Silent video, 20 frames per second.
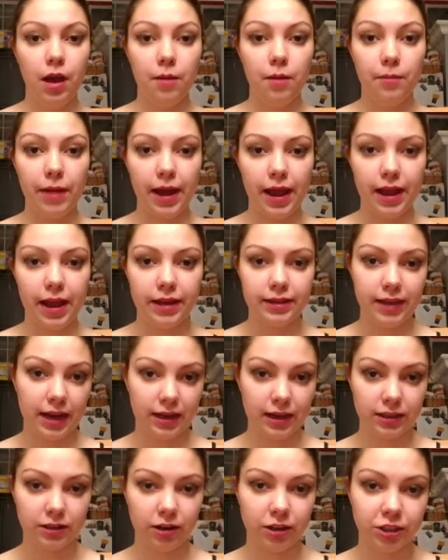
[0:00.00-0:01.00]
my
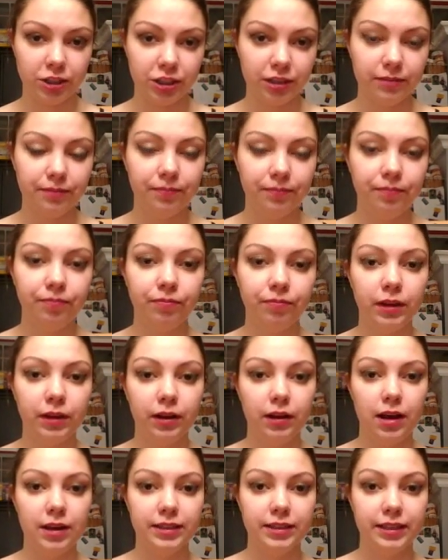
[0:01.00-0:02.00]
tech sergeant,
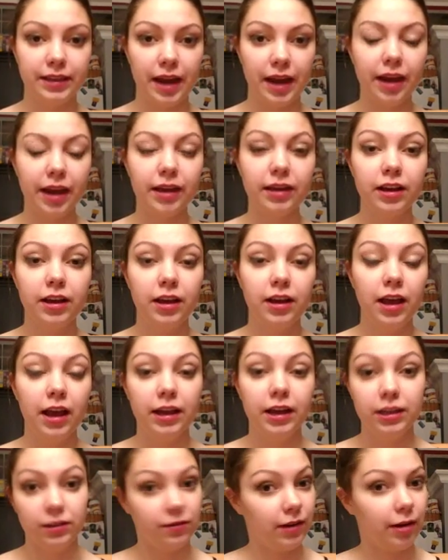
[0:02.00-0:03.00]
Zdenek.
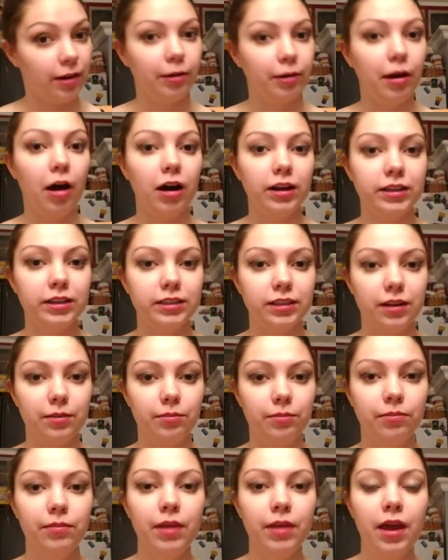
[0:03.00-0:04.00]
It's very
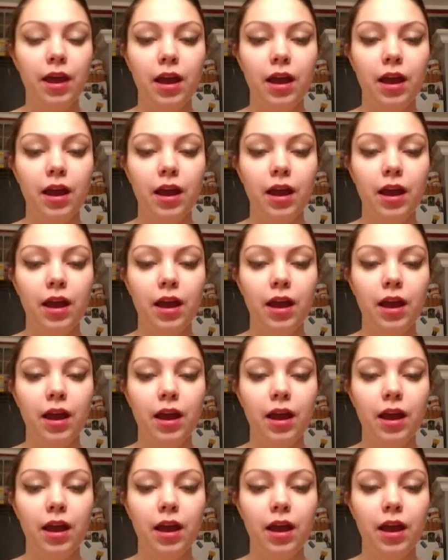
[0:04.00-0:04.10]
awesome.